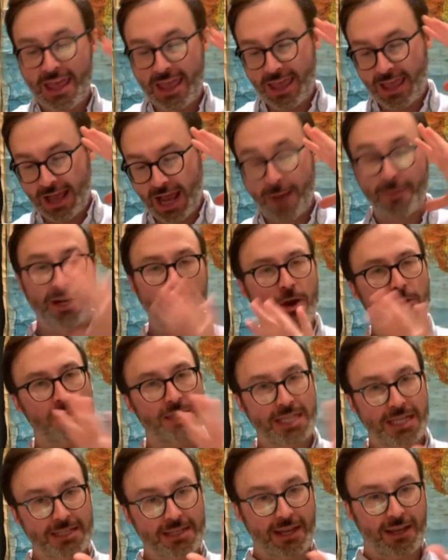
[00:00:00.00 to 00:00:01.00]
I'm going to go in
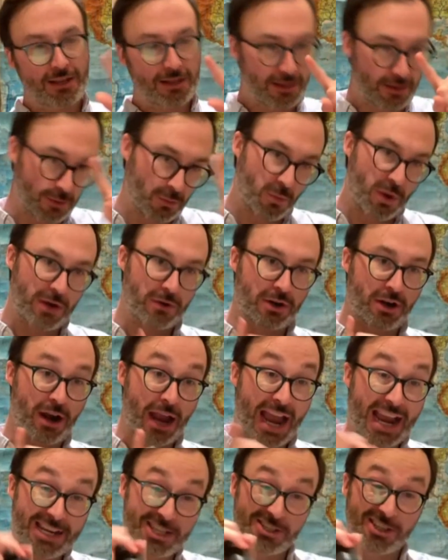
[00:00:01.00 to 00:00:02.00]
detail what we're
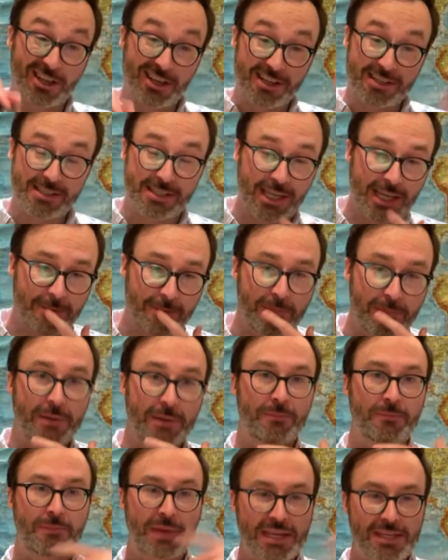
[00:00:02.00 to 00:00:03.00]
actually going to see,
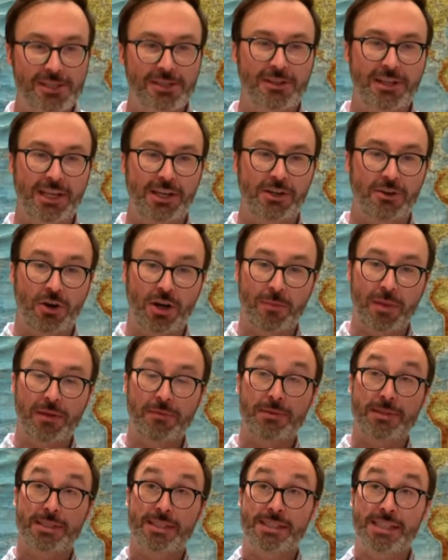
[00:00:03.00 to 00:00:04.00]
but basically you're going to be
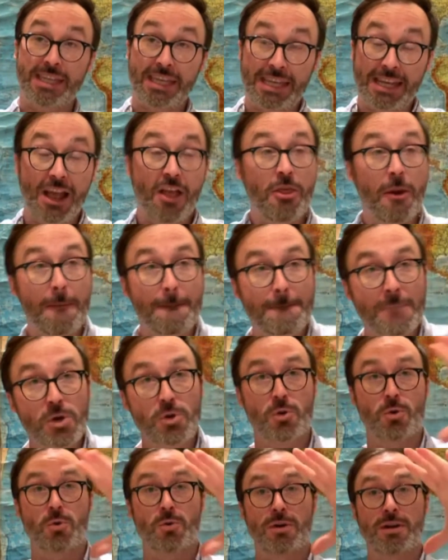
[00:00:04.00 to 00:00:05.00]
able to see the
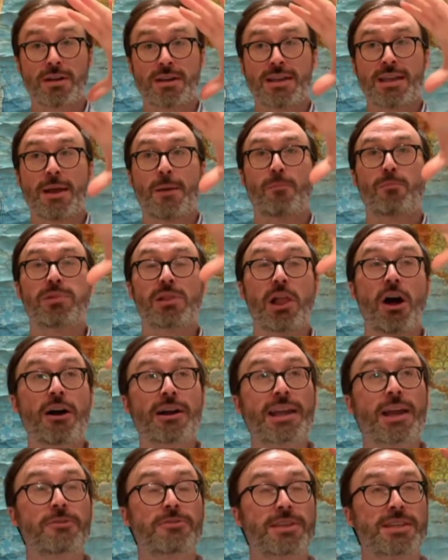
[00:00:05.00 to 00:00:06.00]
moon
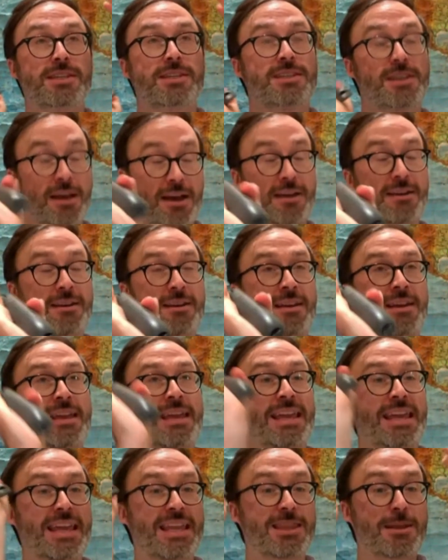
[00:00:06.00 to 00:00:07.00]
block out the sun
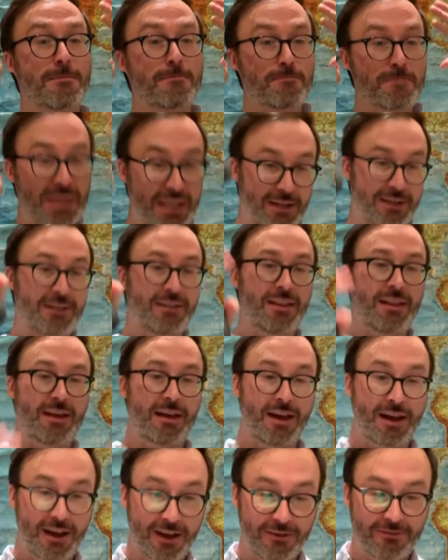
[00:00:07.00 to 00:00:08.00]
in the middle
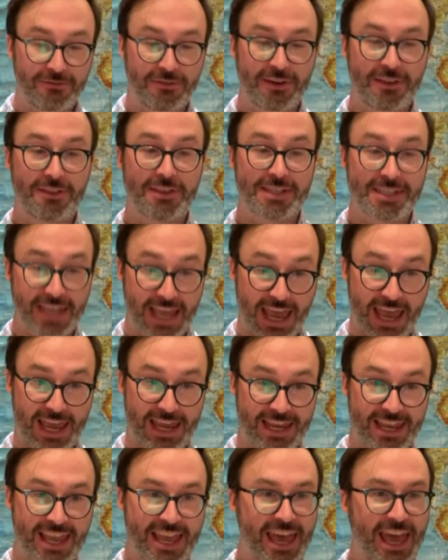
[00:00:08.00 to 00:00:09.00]
of the
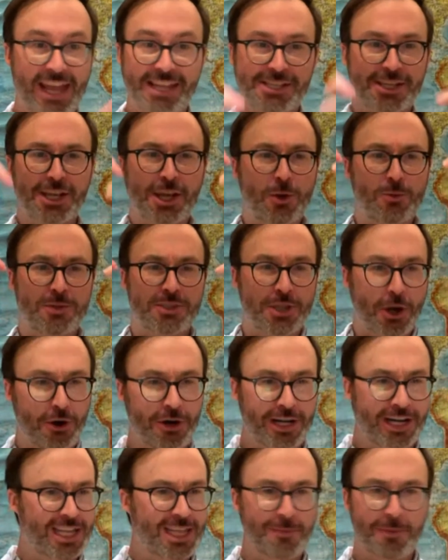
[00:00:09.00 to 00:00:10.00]
day, and it's going to go
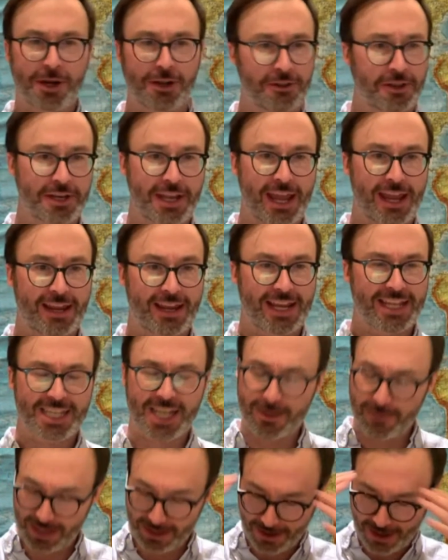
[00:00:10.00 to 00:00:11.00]
dark in the middle of the day. It's
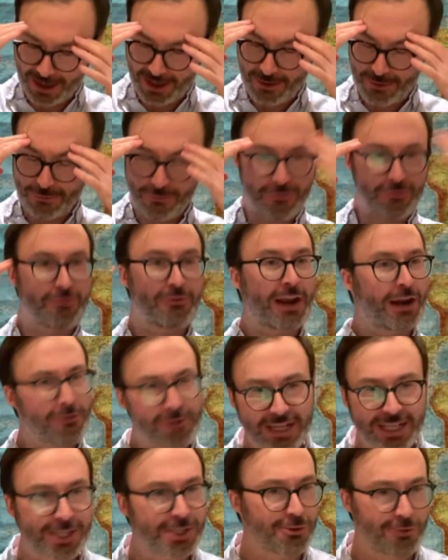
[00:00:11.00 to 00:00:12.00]
going to be
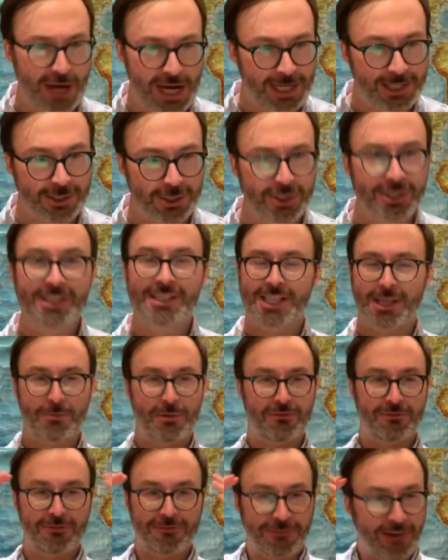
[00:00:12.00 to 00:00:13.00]
very strange. It's going to
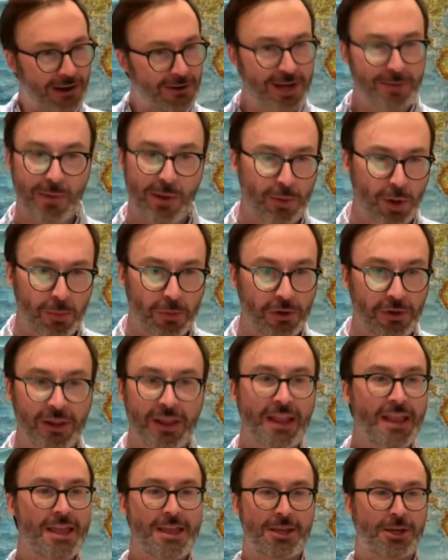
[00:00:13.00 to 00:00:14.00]
be very memorable.
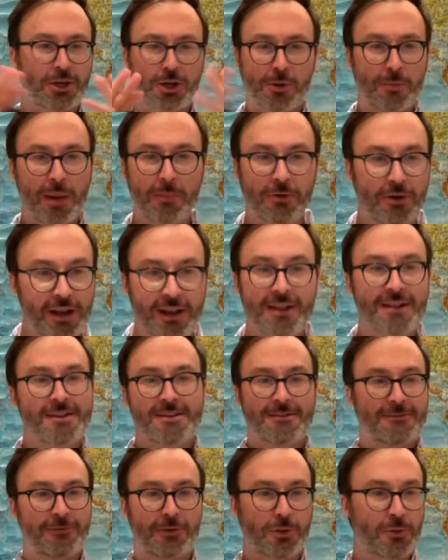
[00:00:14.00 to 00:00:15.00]
You're going to remember it
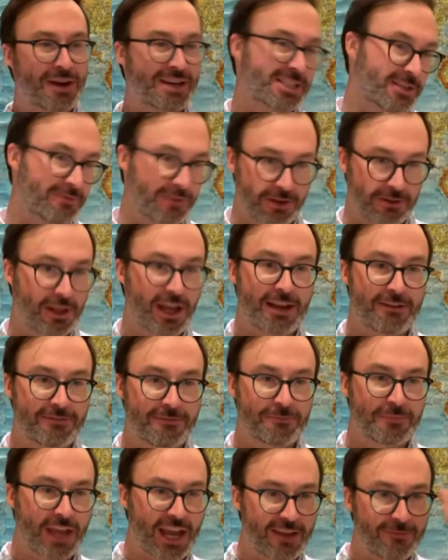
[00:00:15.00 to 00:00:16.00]
for the rest of your life.
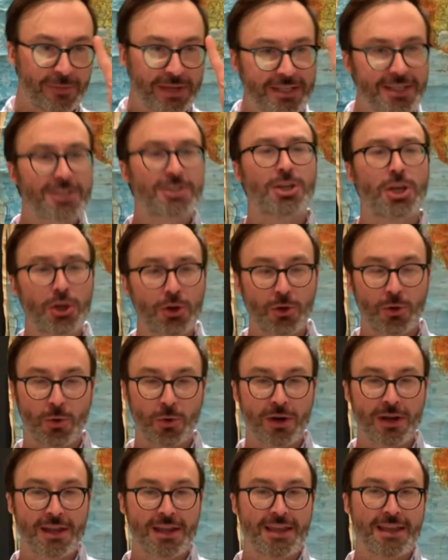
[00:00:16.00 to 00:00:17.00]
I've been to two,
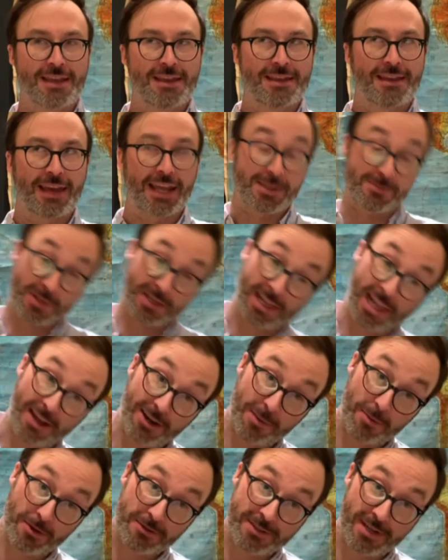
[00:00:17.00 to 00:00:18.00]
and it's been
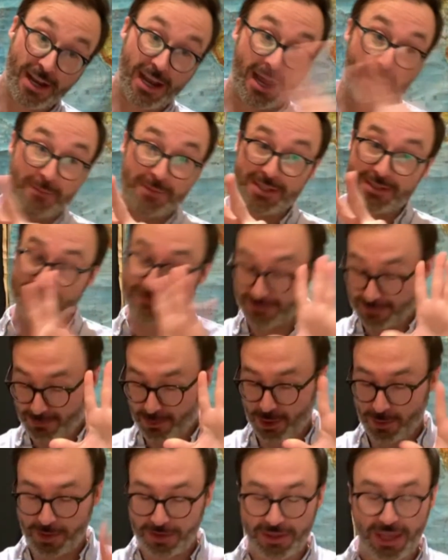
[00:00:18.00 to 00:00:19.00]
cloudy both times.
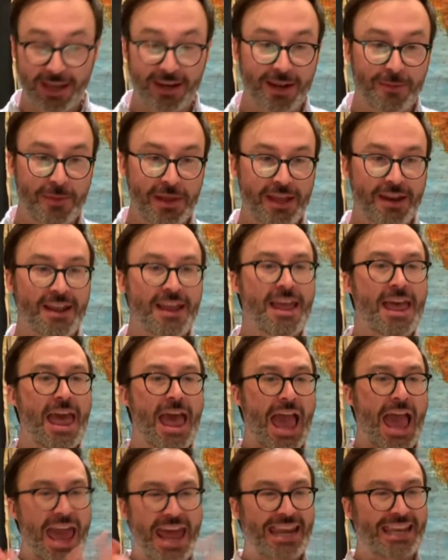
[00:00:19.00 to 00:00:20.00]
More about that in a bit.
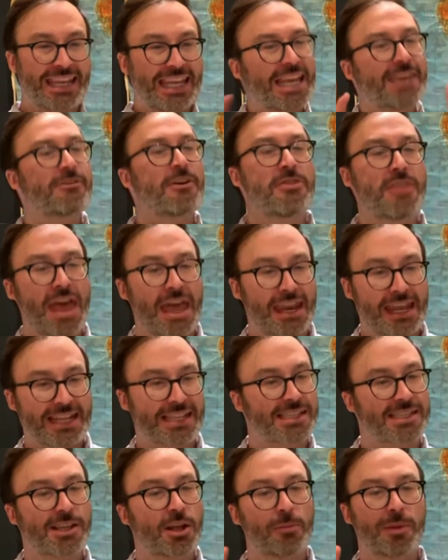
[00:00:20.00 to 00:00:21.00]
And even then,
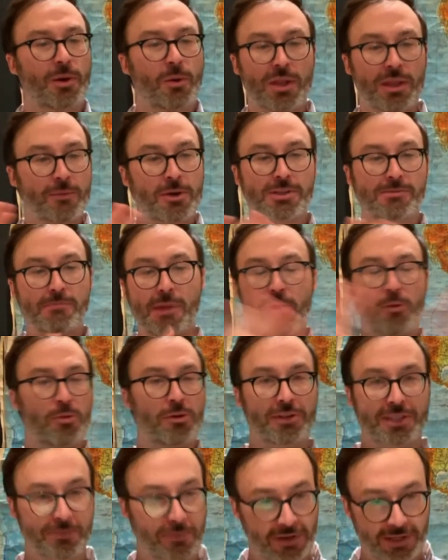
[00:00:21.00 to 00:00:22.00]
it's still been one of the most memorable
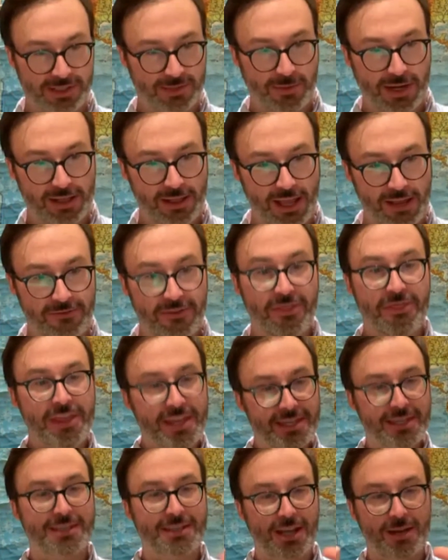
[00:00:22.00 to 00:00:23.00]
experiences of my life.
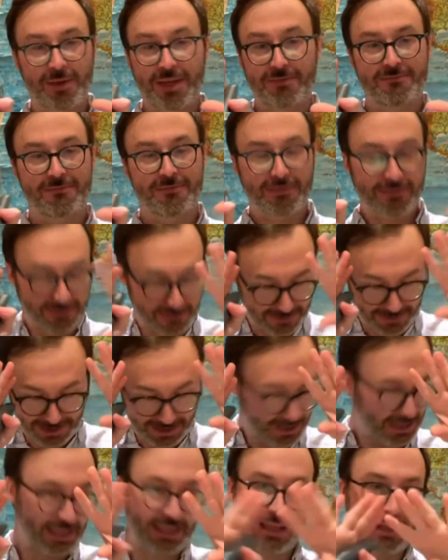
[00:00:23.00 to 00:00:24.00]
This is going to
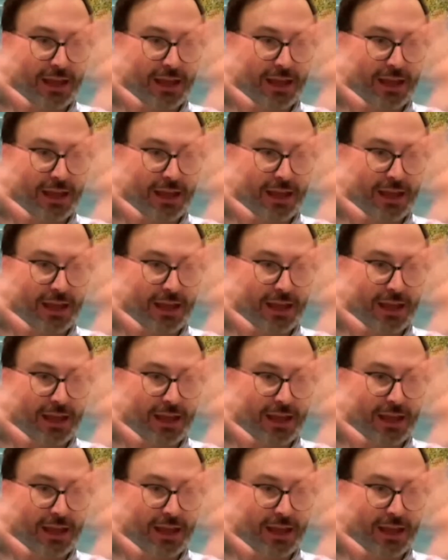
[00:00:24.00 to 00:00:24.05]
be